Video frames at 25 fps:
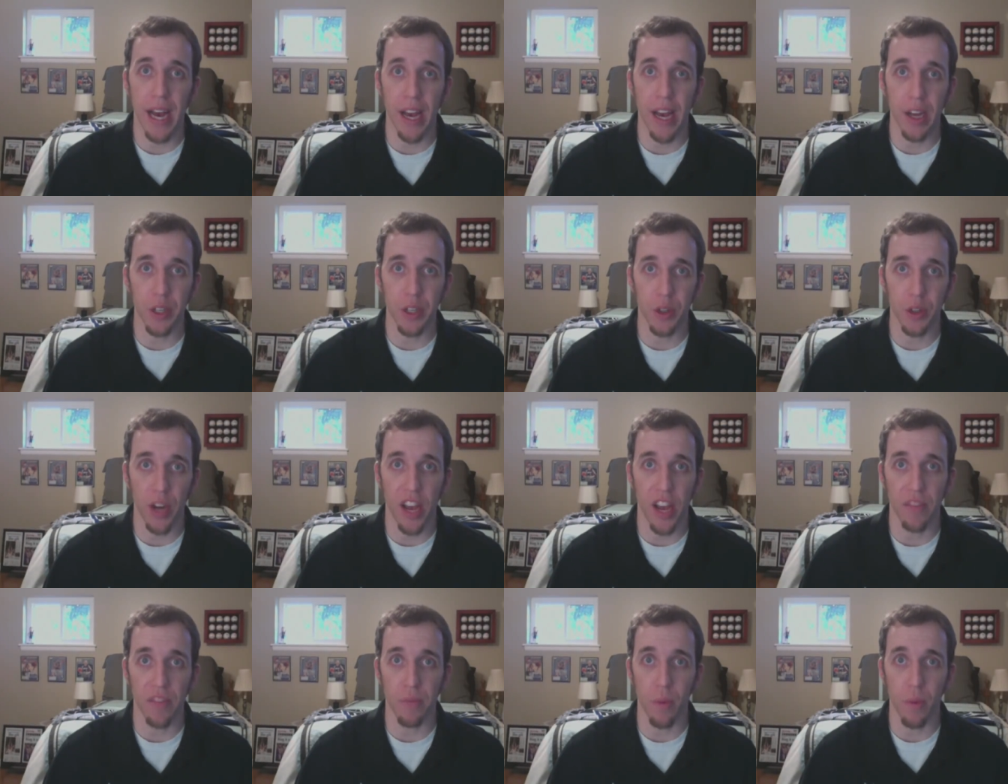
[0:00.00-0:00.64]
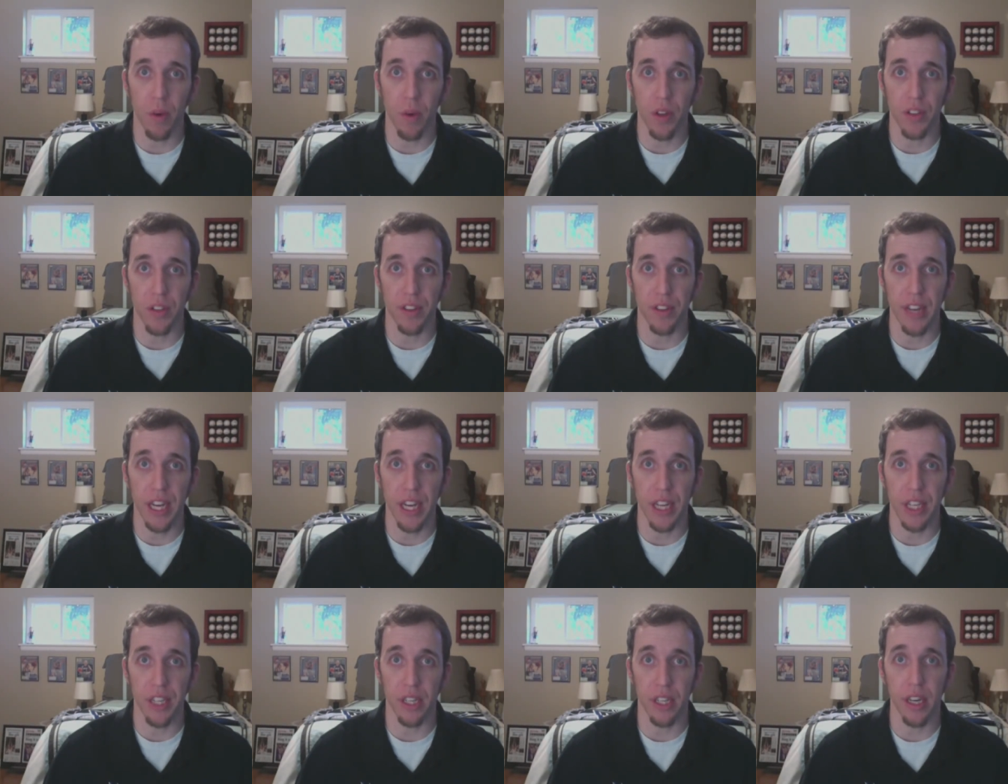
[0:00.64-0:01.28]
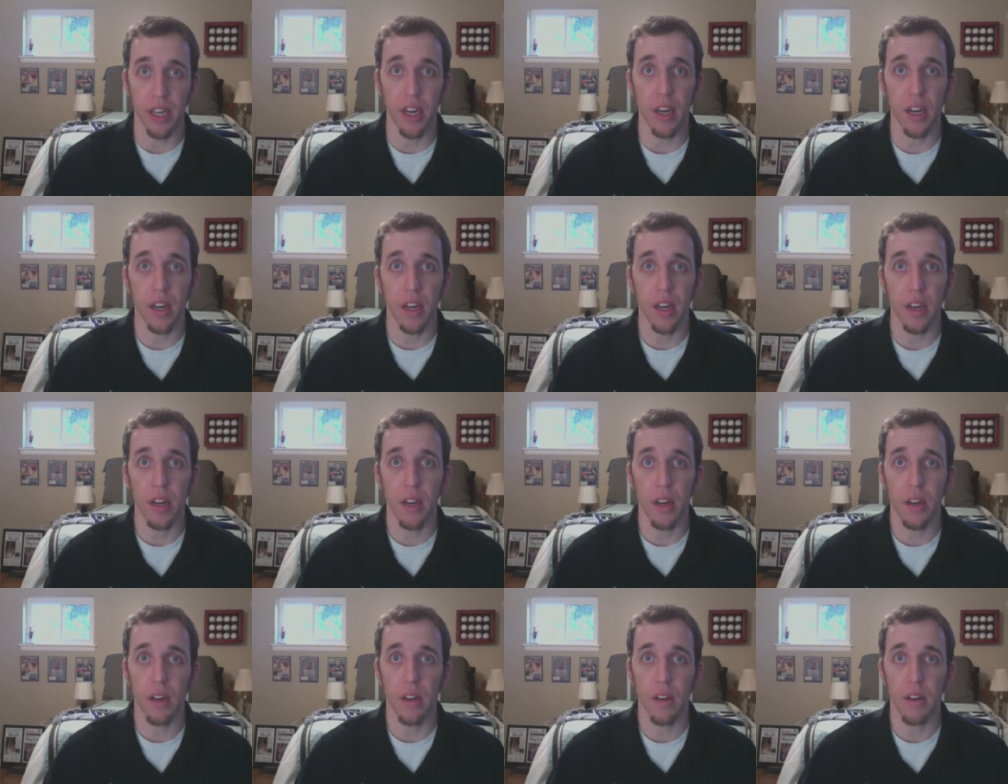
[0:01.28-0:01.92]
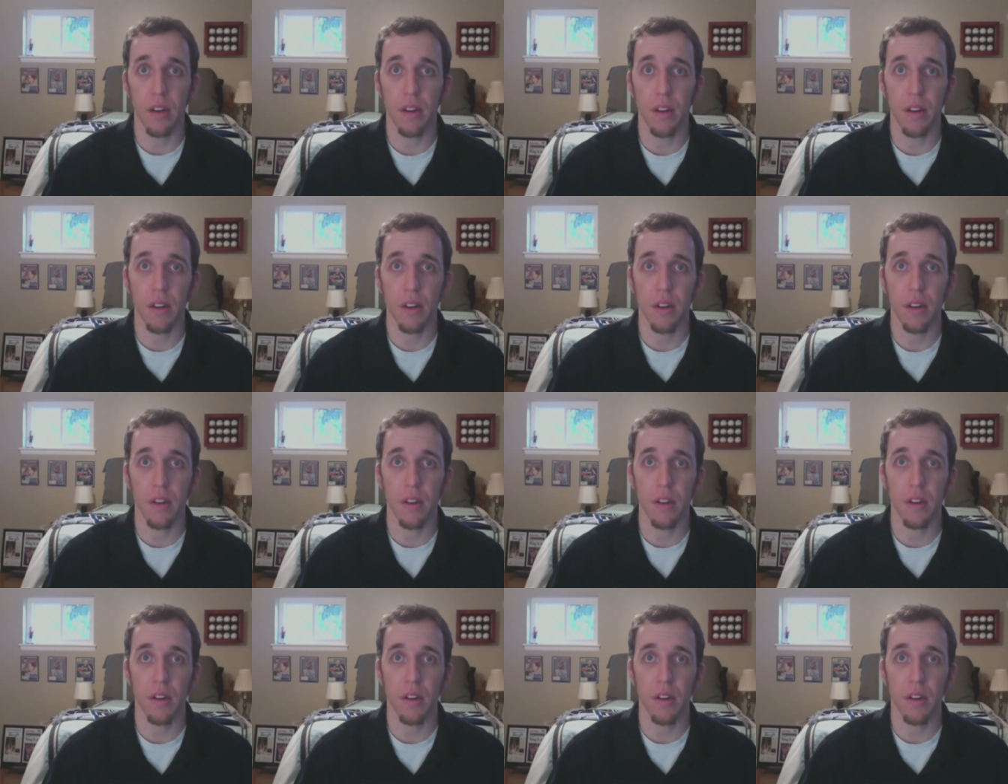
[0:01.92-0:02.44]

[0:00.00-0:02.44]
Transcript: on draft boards. Well, uh, Jeff, that was Miles Austin,